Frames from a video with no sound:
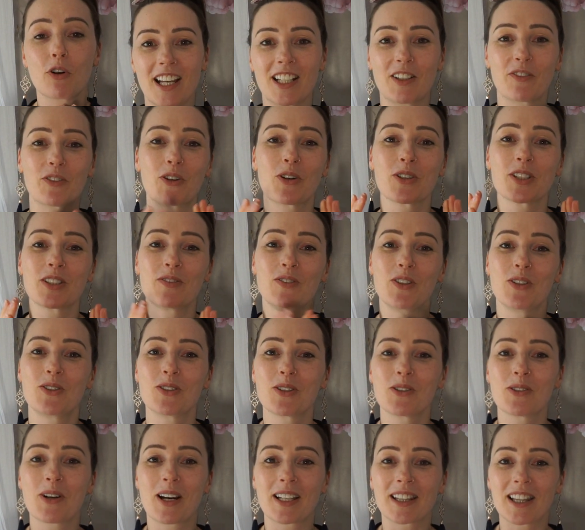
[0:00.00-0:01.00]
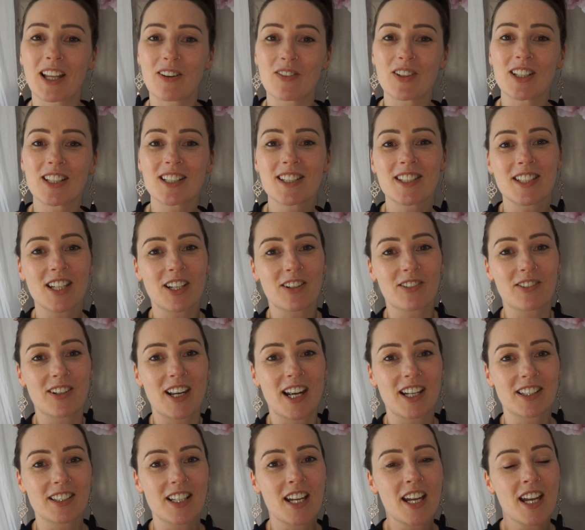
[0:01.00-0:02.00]
And of course, if you do, I'd love you to stick
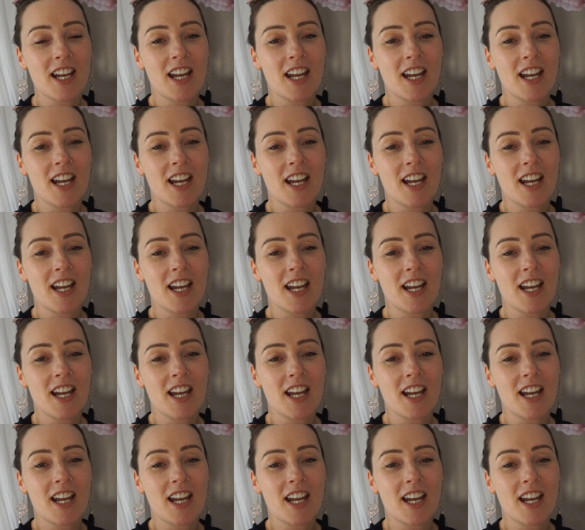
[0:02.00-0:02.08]
around,